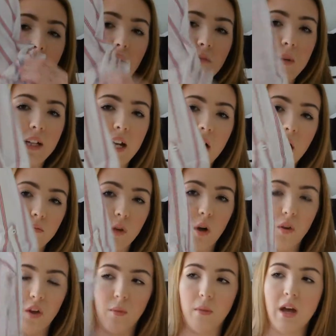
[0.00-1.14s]
cuffed, but you can
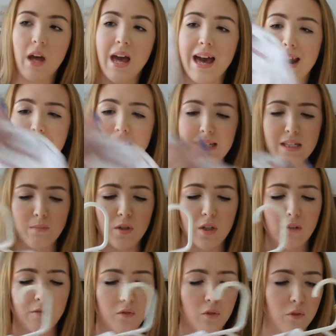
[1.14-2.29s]
unroll them. And it has this
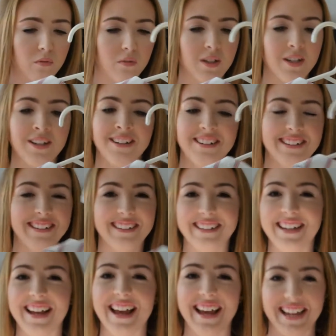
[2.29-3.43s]
beautiful,
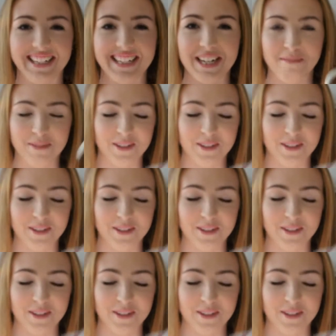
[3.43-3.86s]
again,